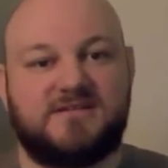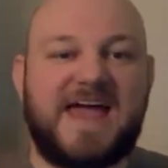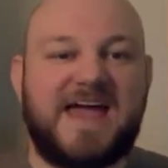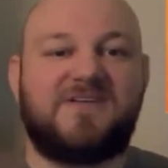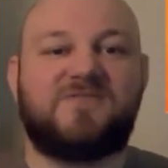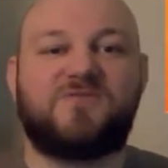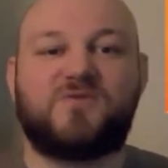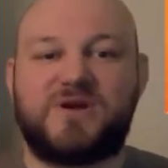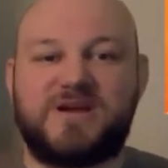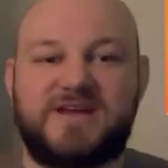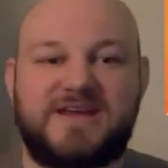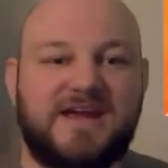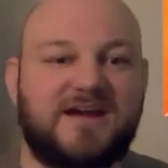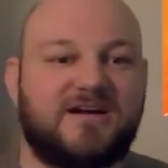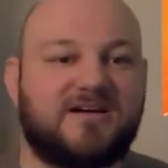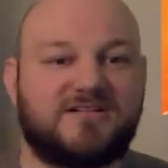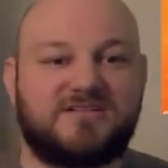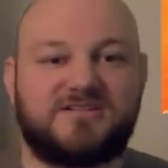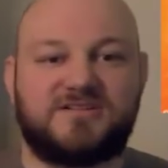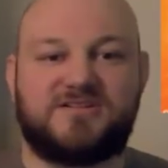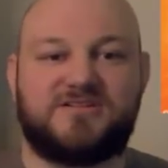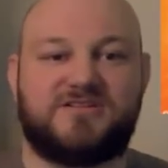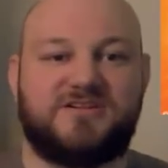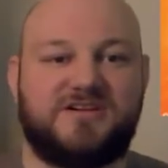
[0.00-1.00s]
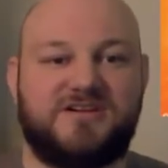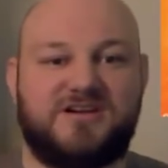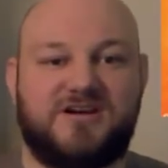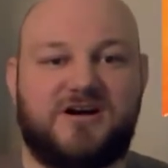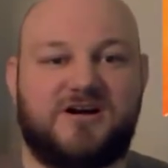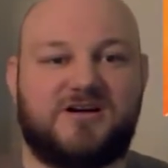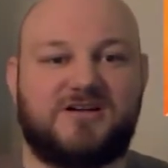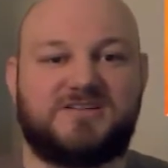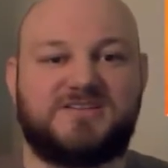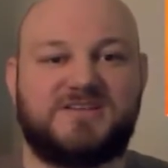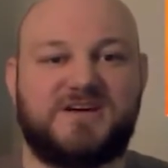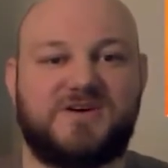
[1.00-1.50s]
Every character in
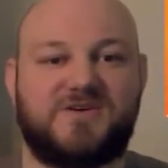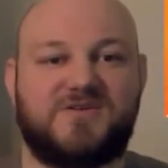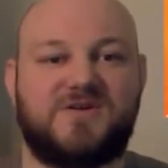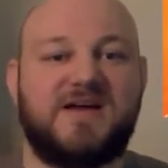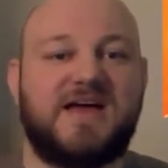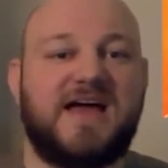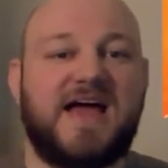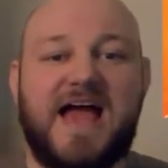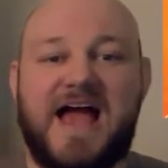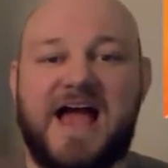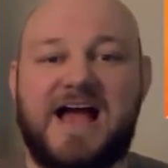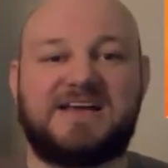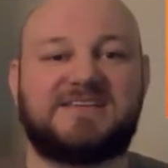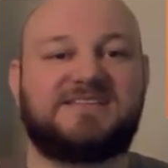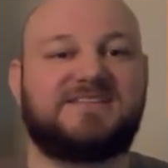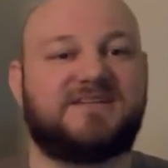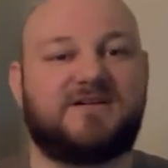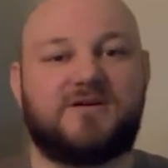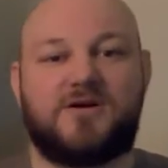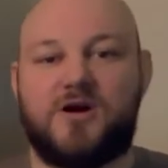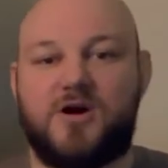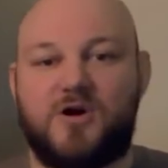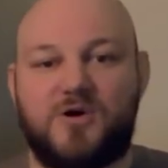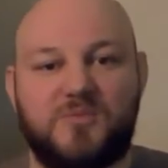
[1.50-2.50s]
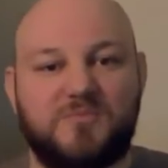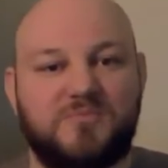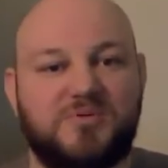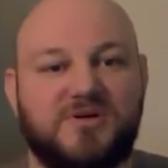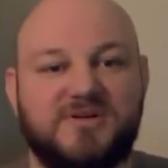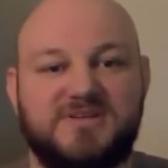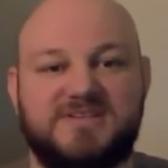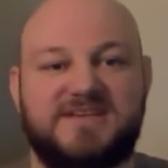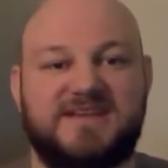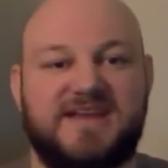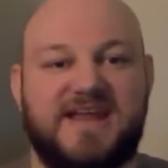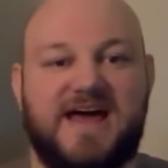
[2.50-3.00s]
Naruto has their own
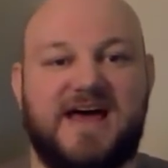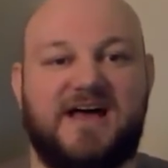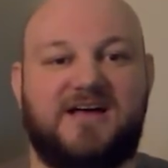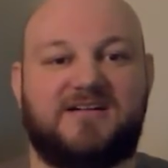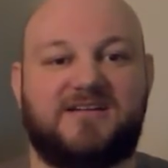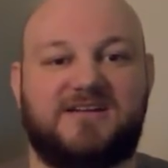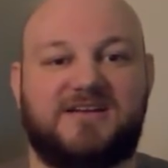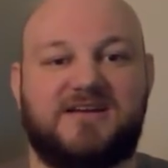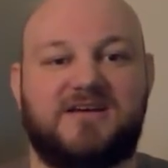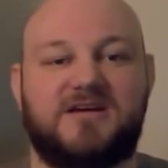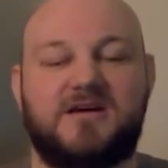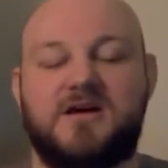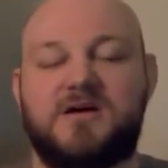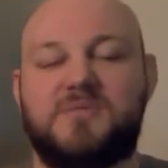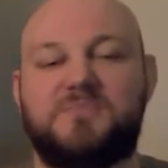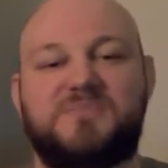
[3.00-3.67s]
personality,